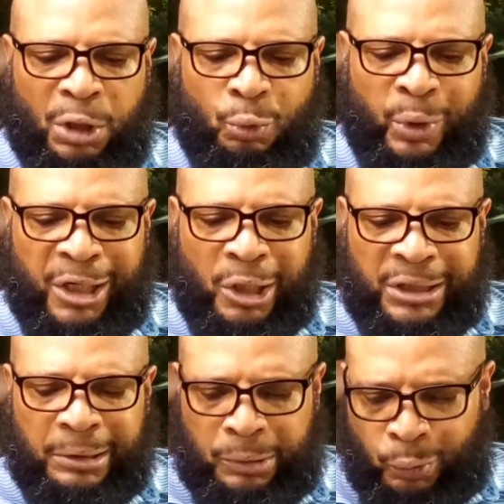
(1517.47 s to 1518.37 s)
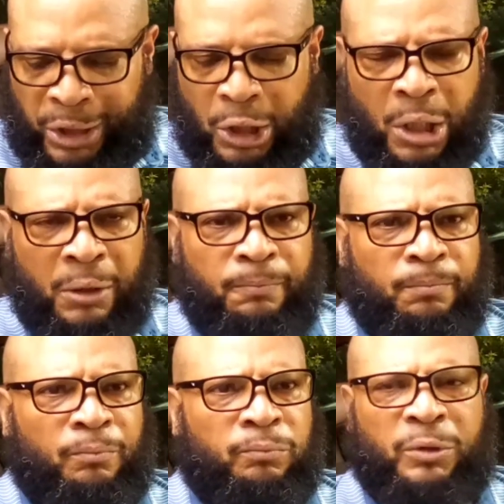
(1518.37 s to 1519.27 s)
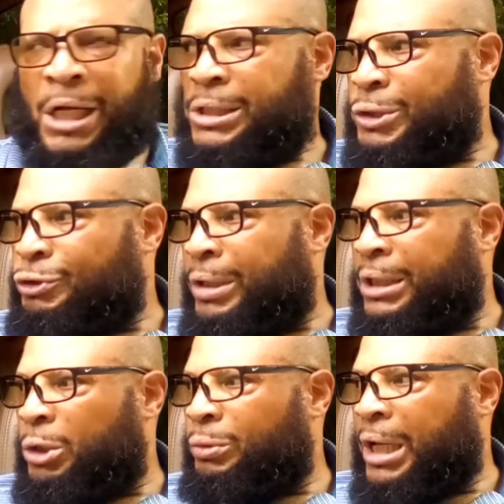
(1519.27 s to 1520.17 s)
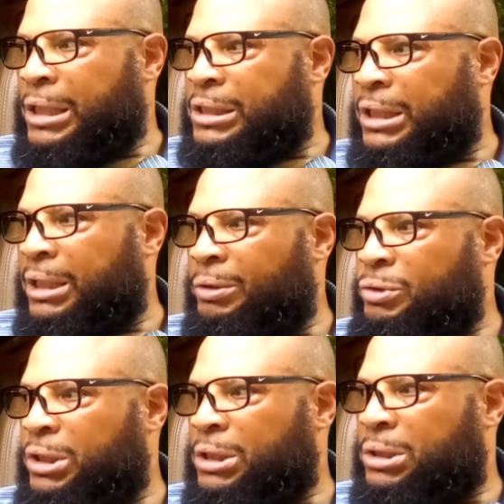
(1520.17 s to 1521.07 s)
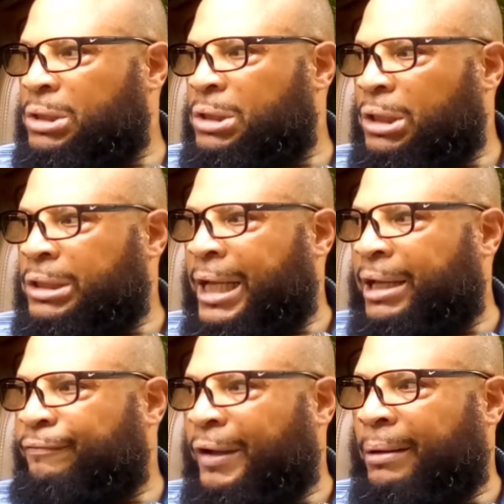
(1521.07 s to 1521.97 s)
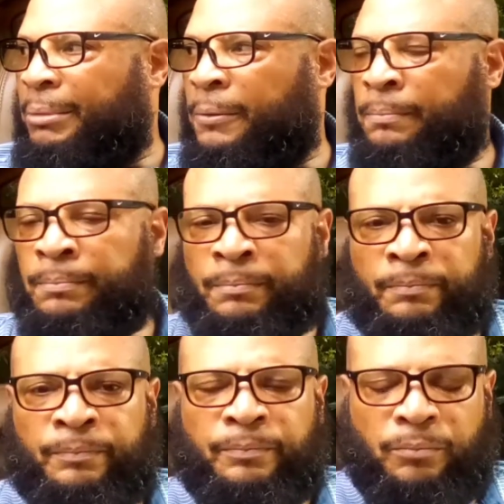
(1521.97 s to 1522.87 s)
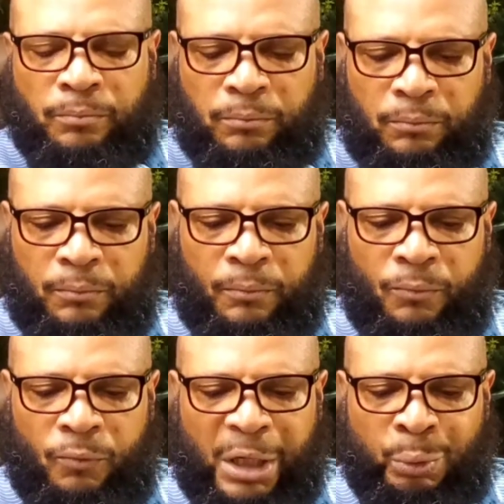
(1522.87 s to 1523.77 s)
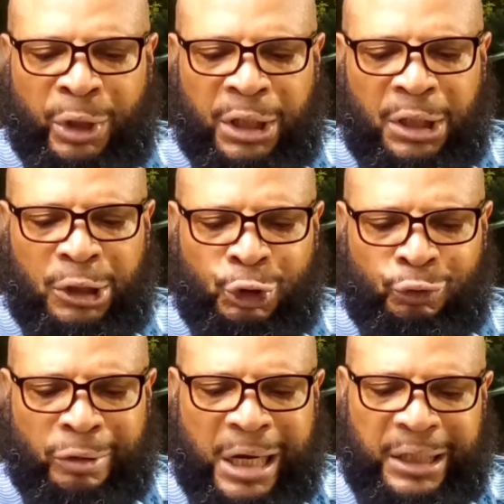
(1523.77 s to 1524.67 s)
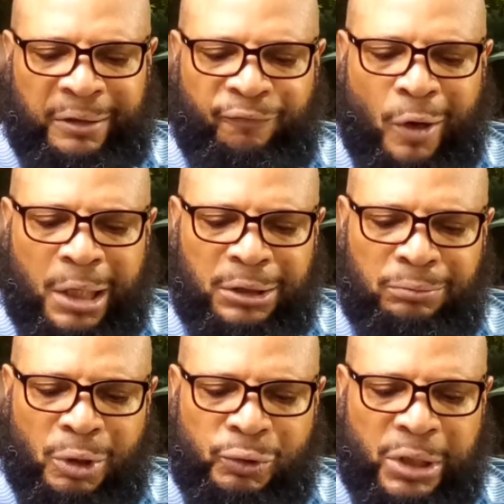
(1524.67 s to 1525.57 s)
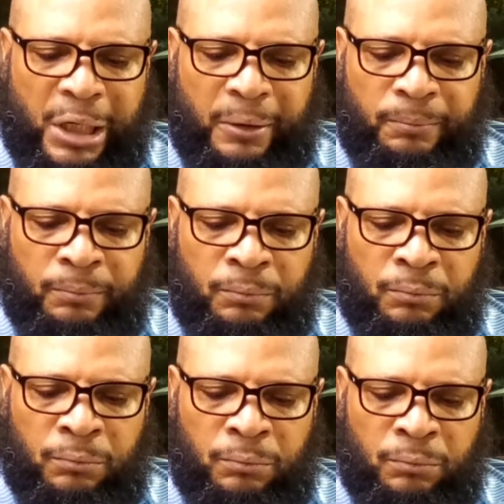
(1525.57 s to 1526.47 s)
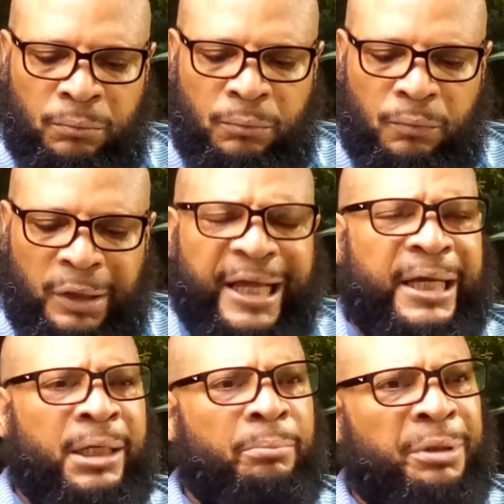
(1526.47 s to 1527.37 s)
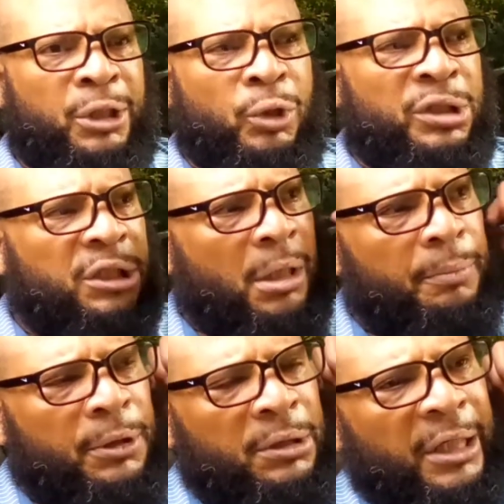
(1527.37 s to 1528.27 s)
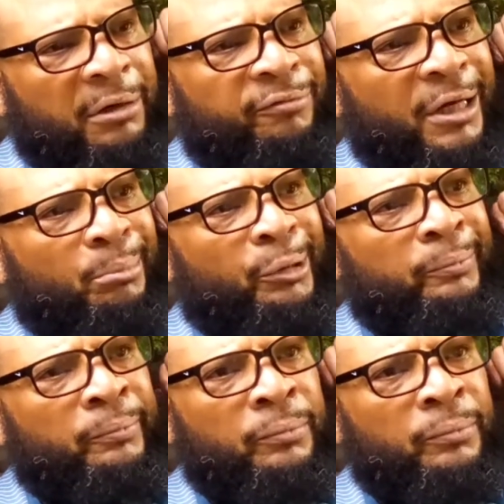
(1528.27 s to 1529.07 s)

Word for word: But we are the, we are concentrating on ourselves this today, family. That we're gonna do right and follow the Most High. Let Him be your shepherd today, family.